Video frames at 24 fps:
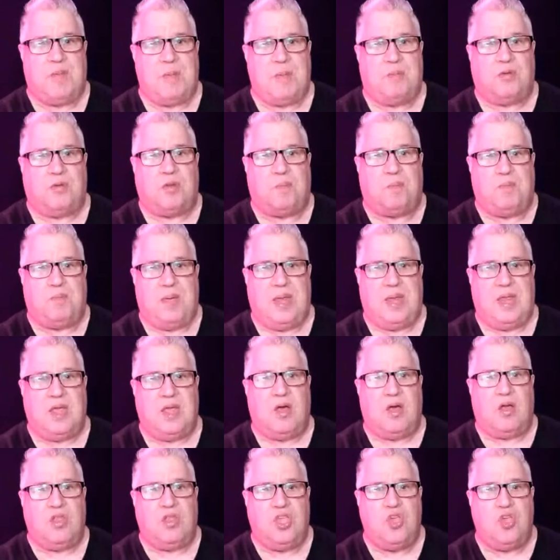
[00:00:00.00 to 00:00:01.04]
people depending
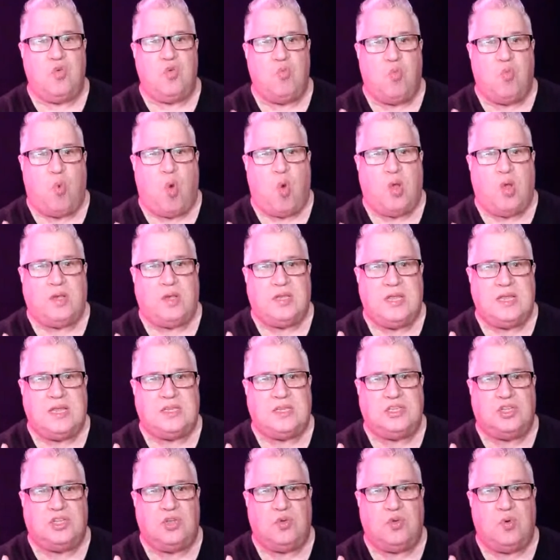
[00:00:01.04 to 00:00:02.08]
on you,
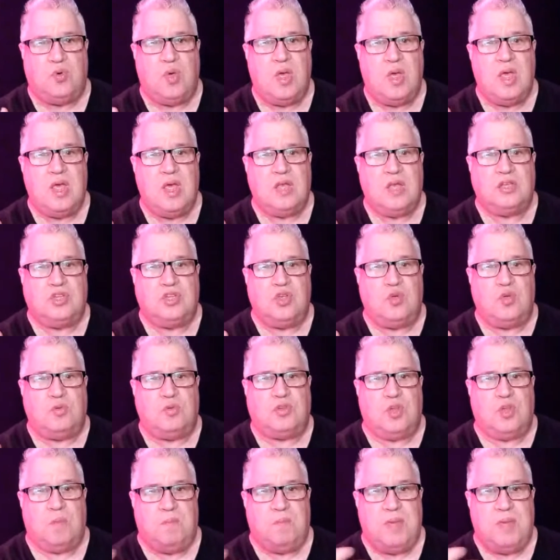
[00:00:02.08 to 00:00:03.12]
wanting to
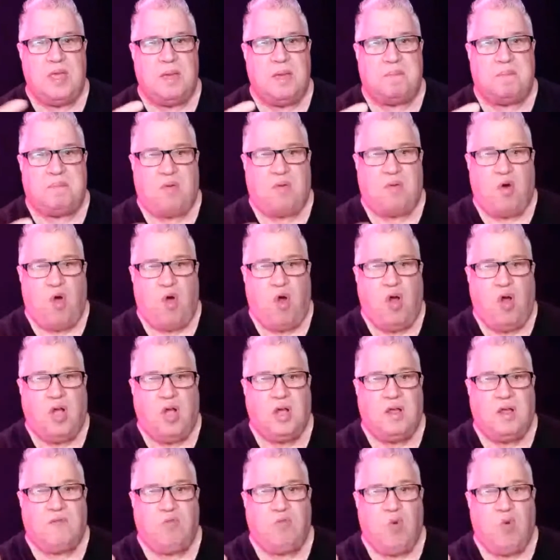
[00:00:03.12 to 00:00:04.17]
be a
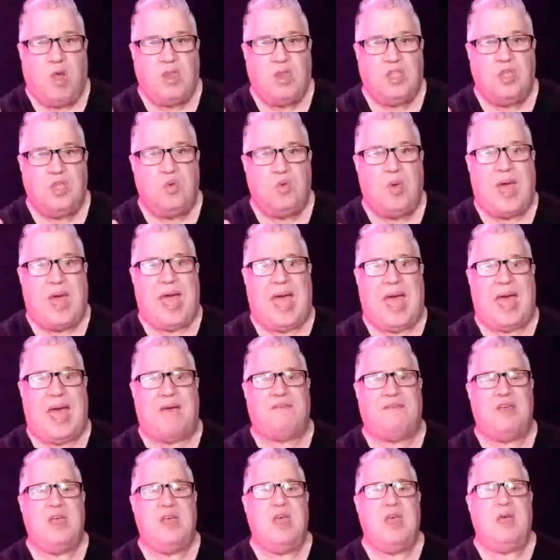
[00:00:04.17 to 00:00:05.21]
part of what you
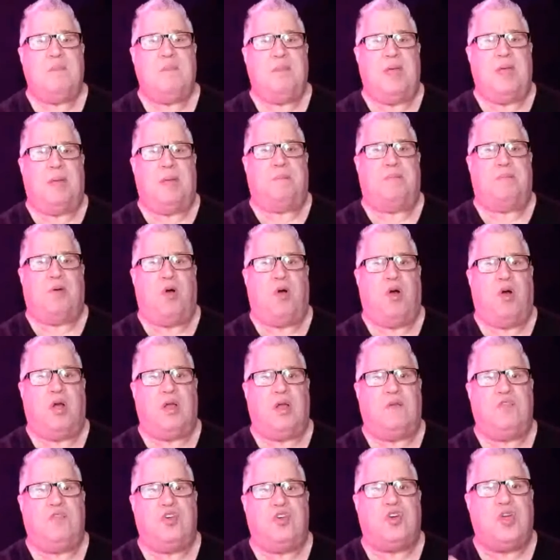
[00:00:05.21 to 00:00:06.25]
have, be a part
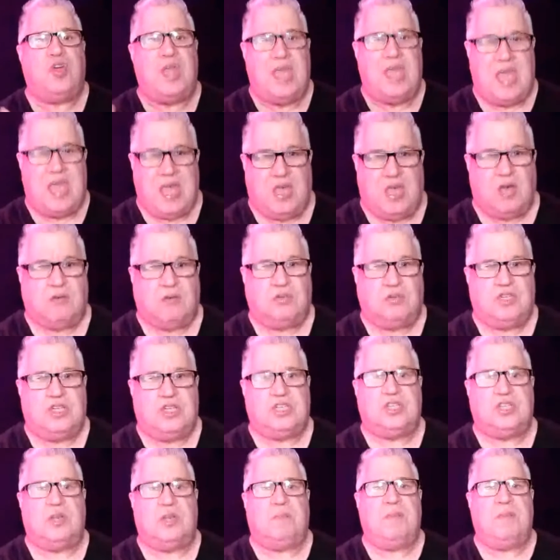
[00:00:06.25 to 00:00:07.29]
of your
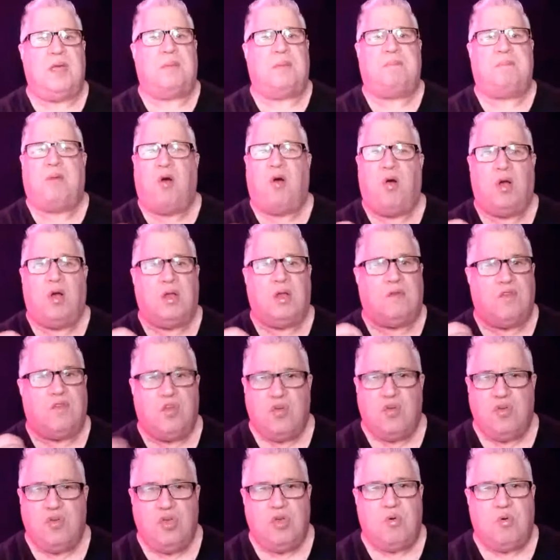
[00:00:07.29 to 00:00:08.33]
ecosystem, be a part of
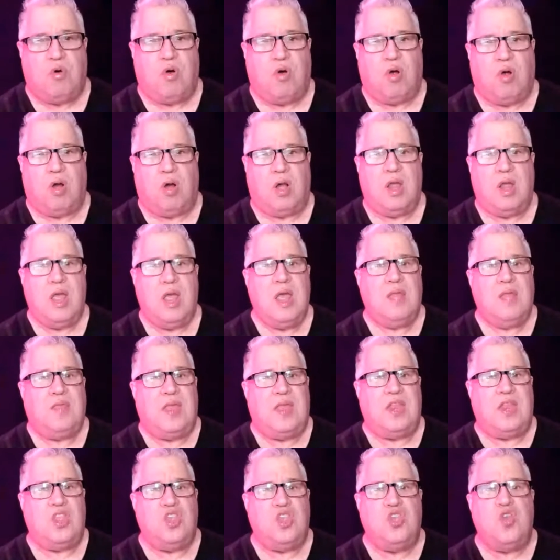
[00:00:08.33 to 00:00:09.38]
who you are,
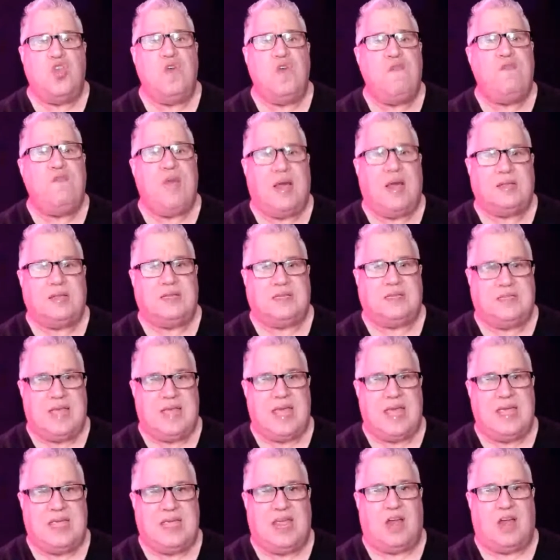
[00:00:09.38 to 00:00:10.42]
then you've got to
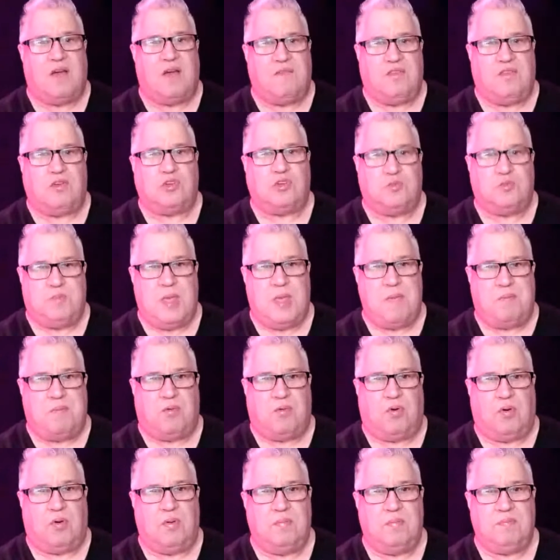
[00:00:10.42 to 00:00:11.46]
take care of those
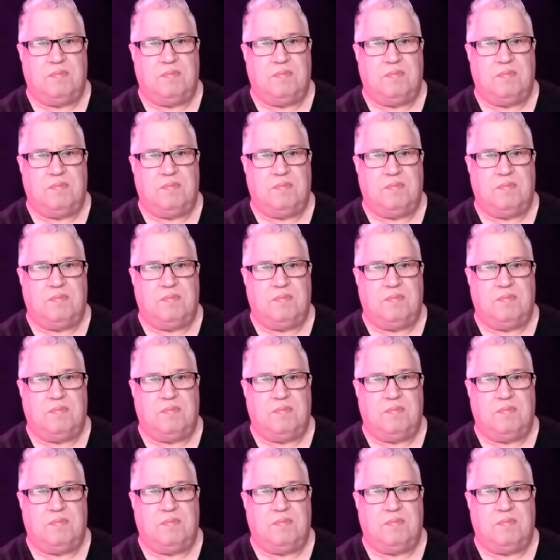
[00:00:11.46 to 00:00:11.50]
people.